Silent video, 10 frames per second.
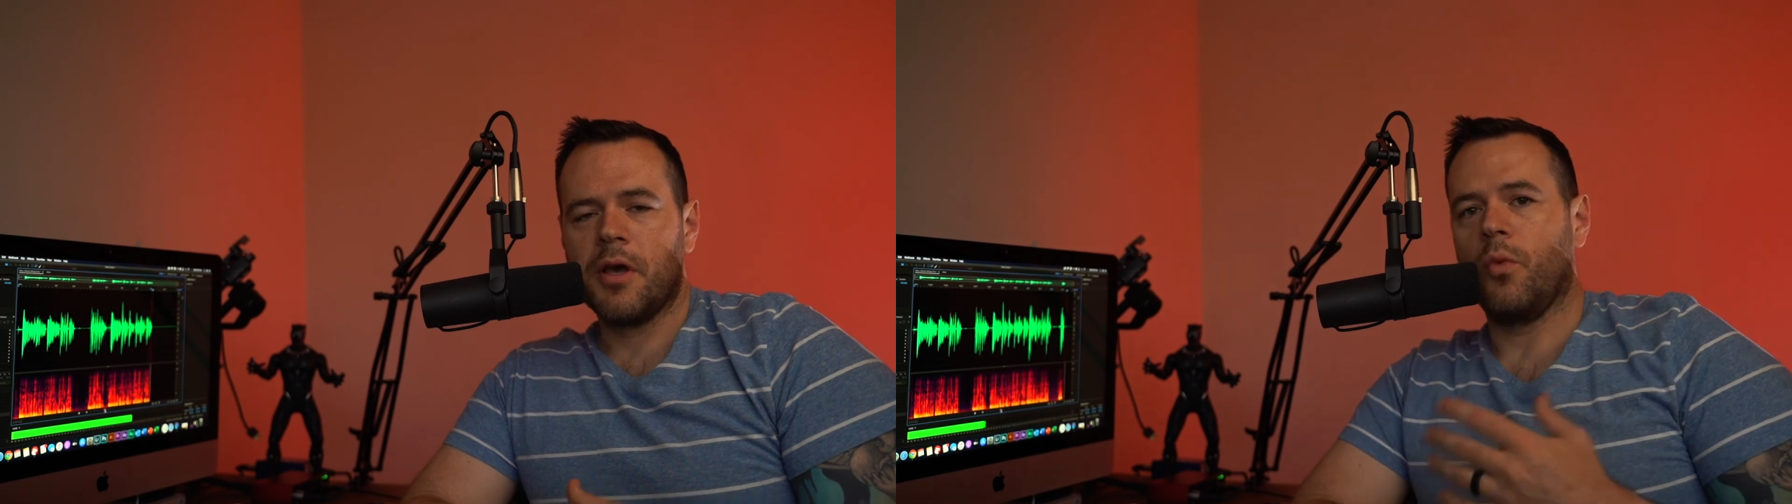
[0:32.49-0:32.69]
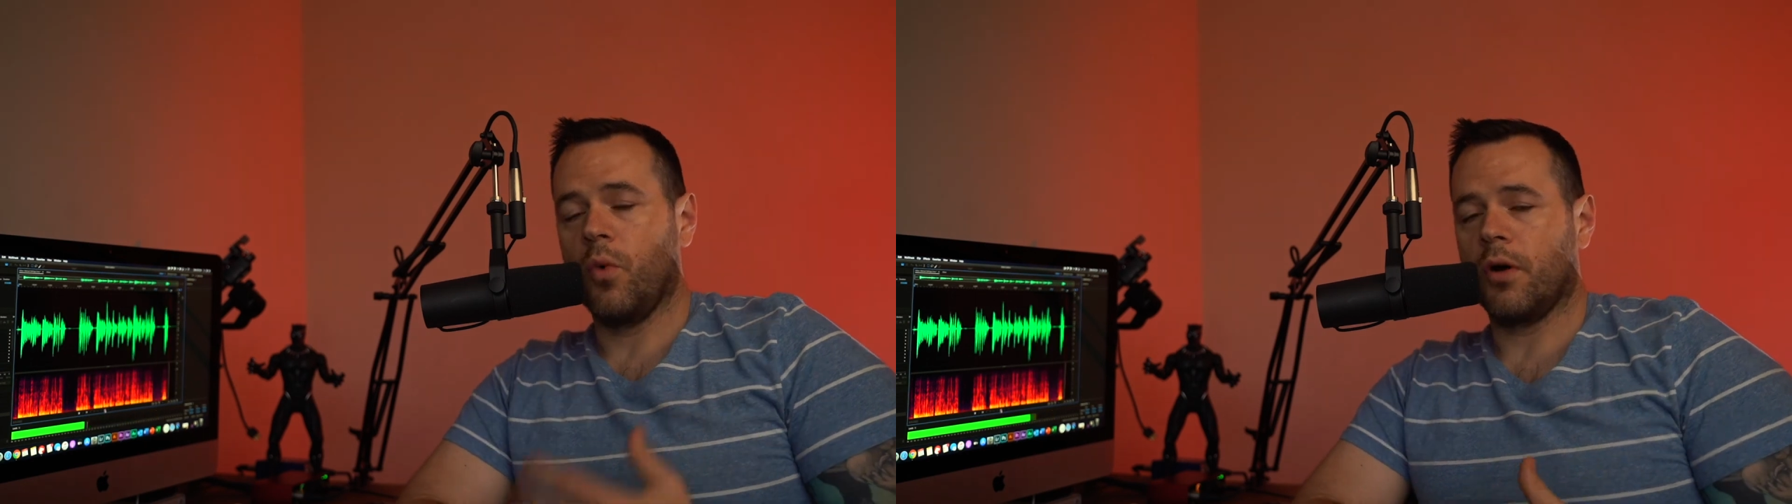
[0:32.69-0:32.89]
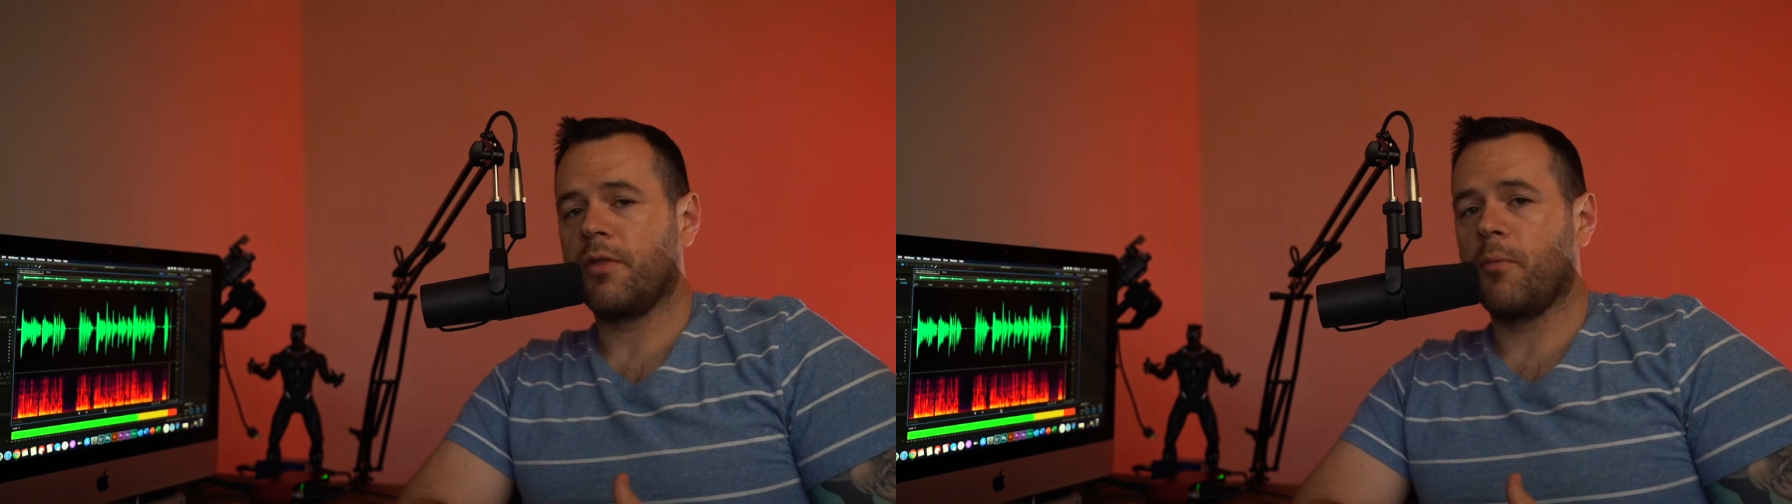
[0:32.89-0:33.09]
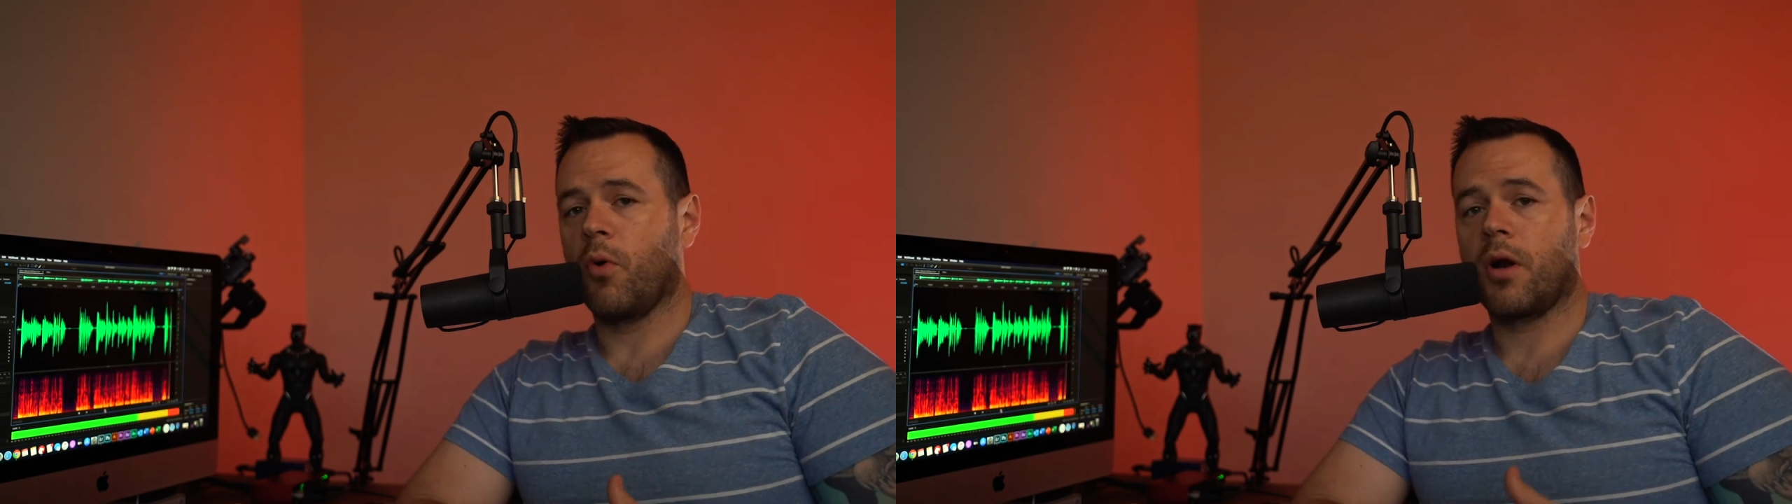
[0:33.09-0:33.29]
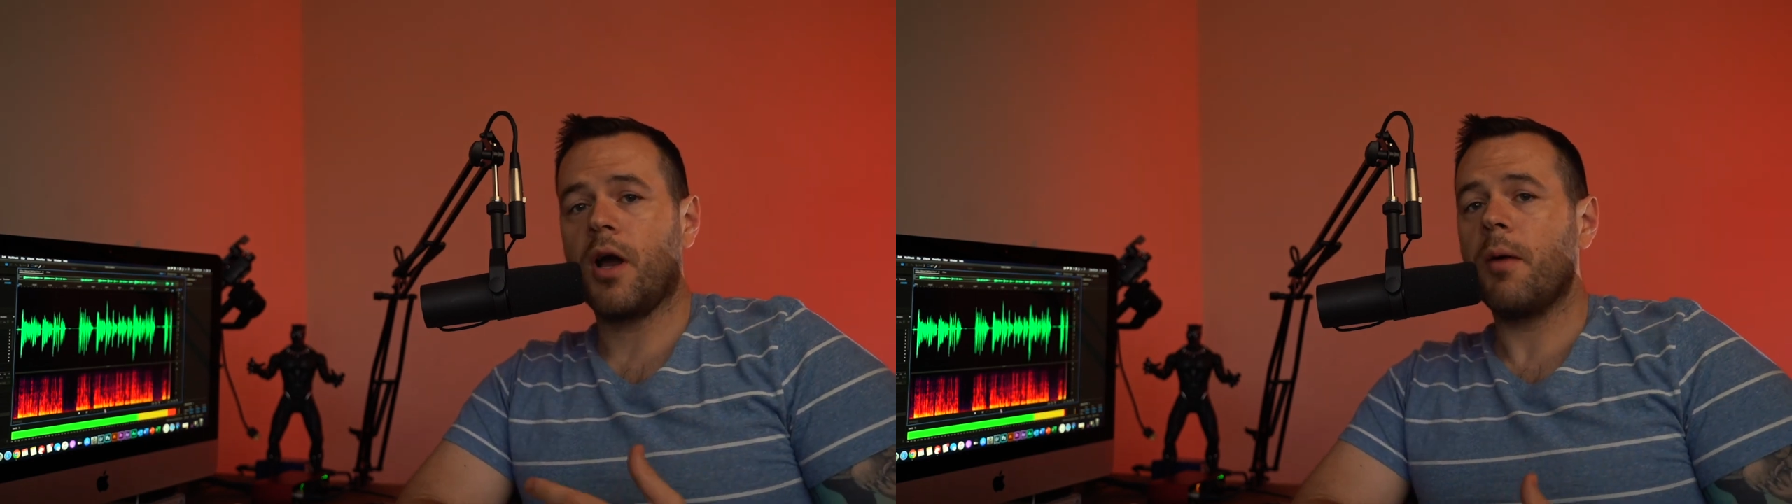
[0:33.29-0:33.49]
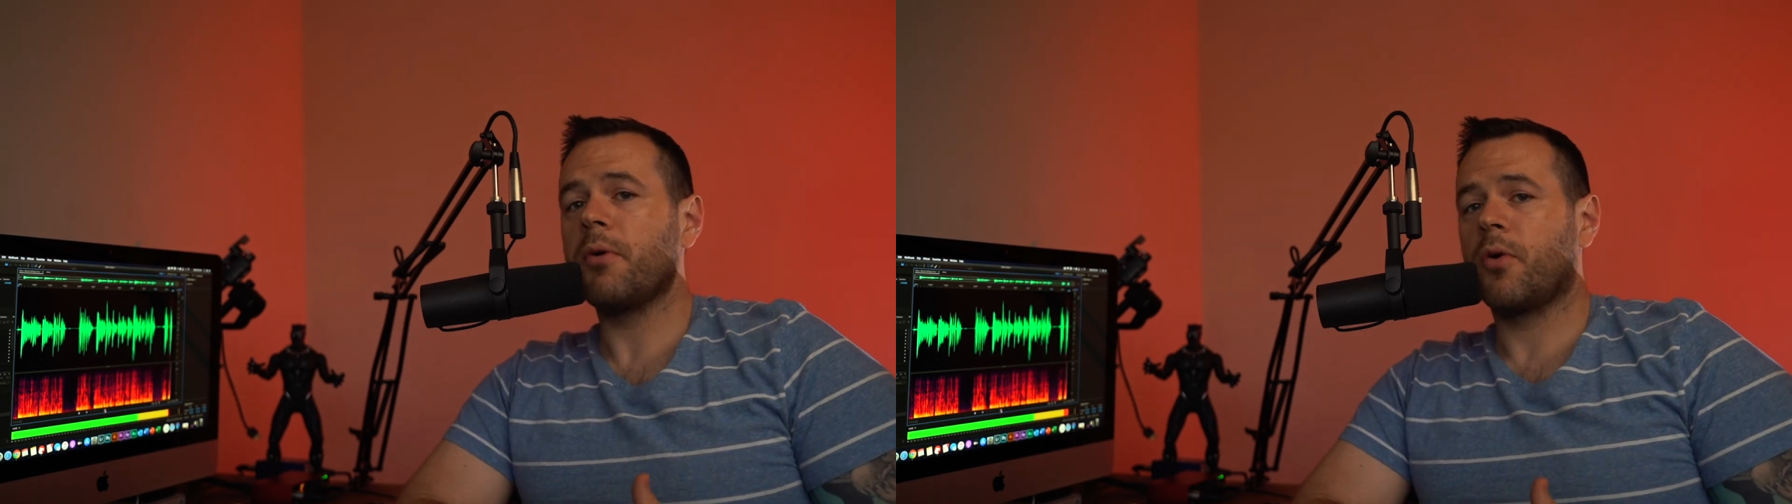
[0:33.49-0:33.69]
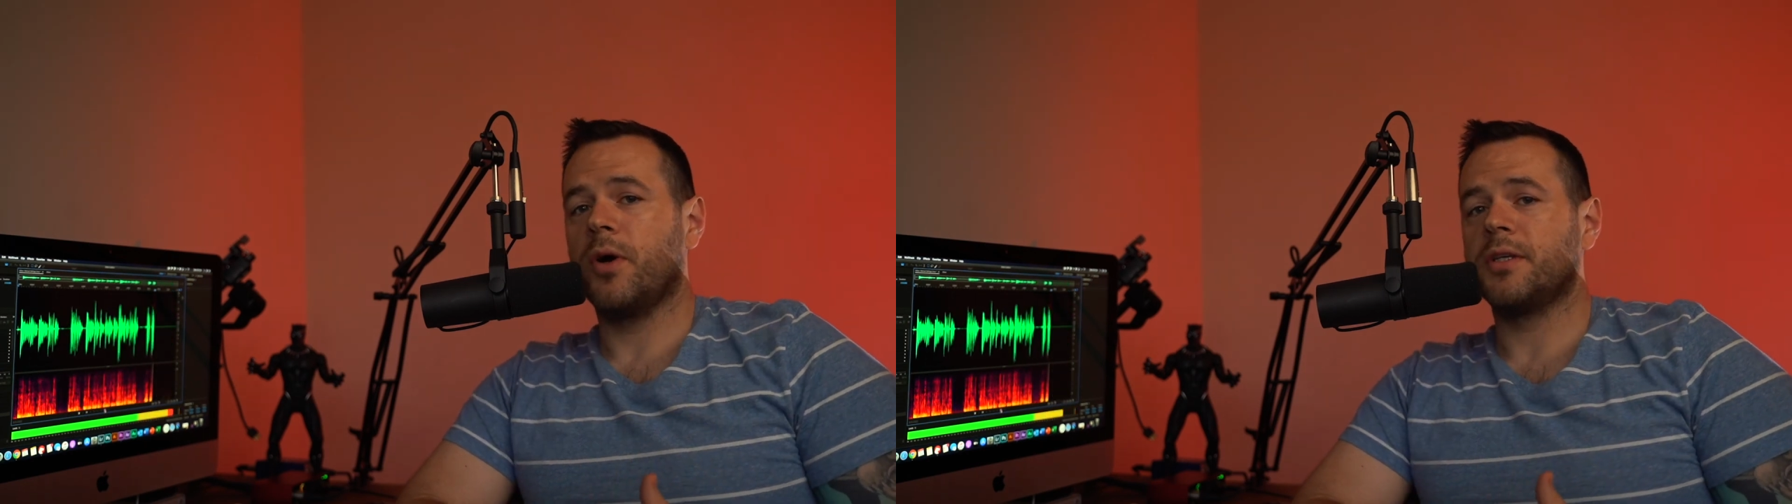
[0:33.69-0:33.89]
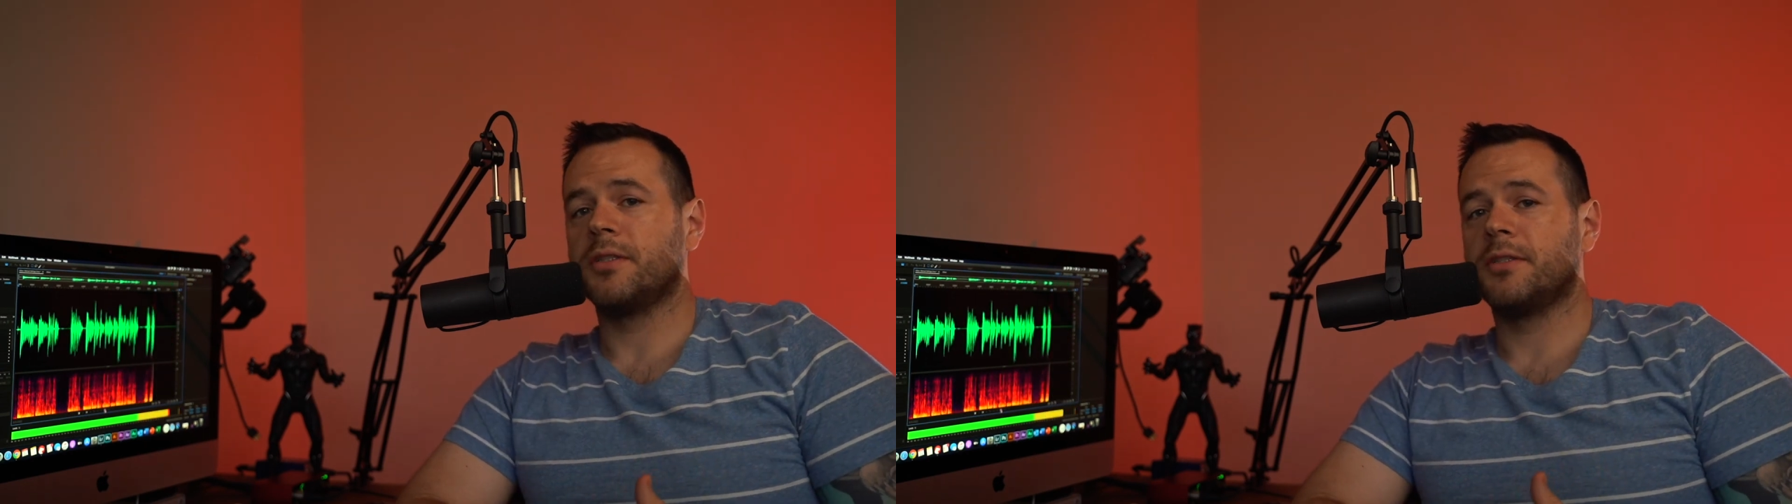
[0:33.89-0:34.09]
One of the more common
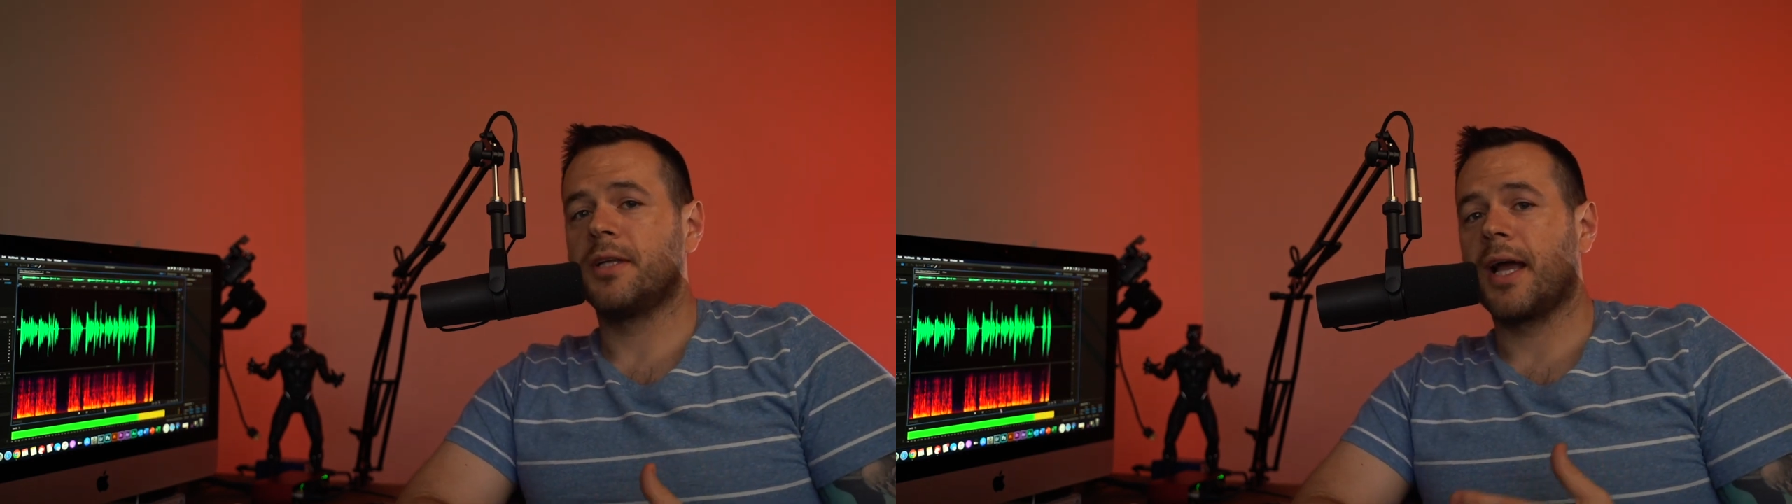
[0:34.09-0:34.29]
questions that